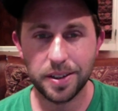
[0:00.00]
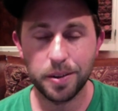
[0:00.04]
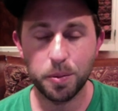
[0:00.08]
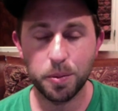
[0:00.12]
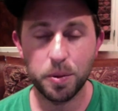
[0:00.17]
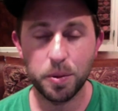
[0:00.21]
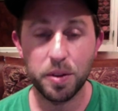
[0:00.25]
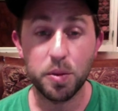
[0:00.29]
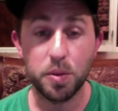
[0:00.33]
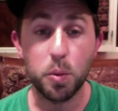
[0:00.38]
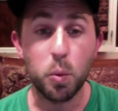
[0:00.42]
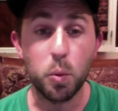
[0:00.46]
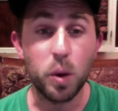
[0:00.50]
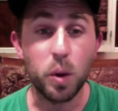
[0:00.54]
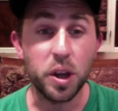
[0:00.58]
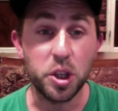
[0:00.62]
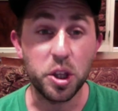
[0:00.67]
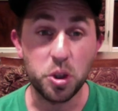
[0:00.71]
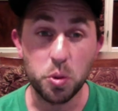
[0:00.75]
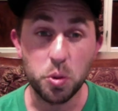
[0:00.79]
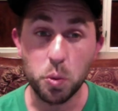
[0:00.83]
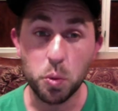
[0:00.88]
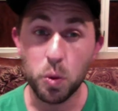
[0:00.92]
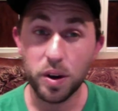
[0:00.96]
with what
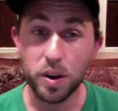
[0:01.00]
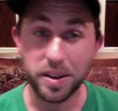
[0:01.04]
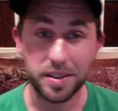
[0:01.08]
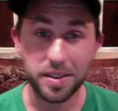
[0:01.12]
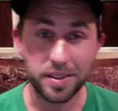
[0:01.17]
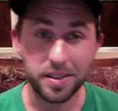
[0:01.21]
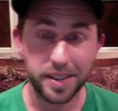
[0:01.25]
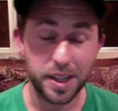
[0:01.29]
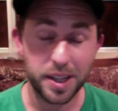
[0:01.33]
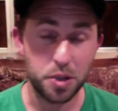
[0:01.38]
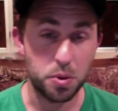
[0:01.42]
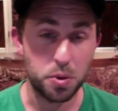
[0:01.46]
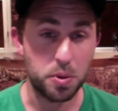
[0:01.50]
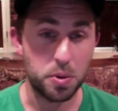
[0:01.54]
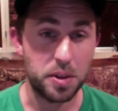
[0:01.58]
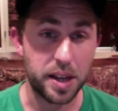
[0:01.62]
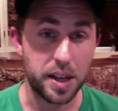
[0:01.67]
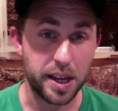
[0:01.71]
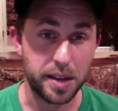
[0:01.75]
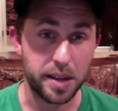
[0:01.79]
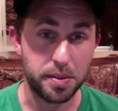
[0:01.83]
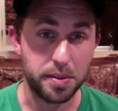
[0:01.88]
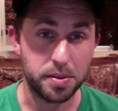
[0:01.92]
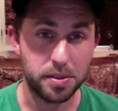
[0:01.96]
you want in your
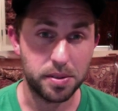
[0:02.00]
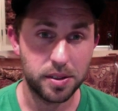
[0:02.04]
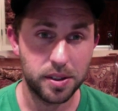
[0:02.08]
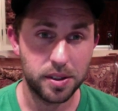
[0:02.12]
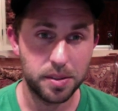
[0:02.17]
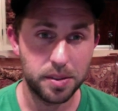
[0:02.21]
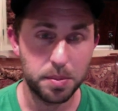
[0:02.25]
life,